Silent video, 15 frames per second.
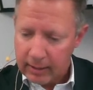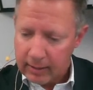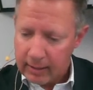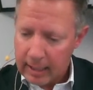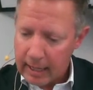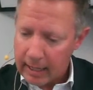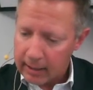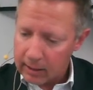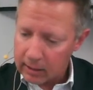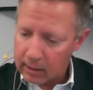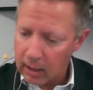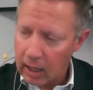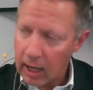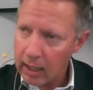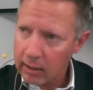that
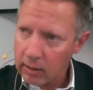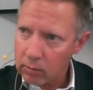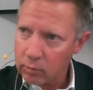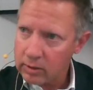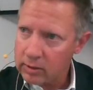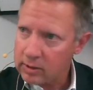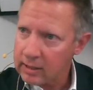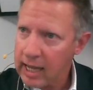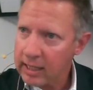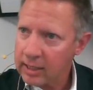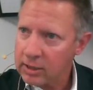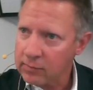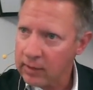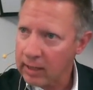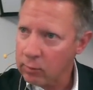God was
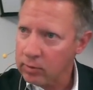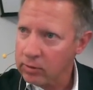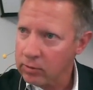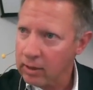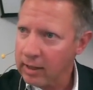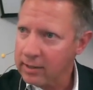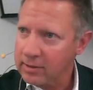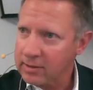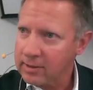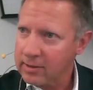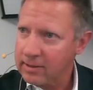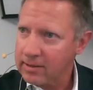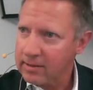satisfied with Christ,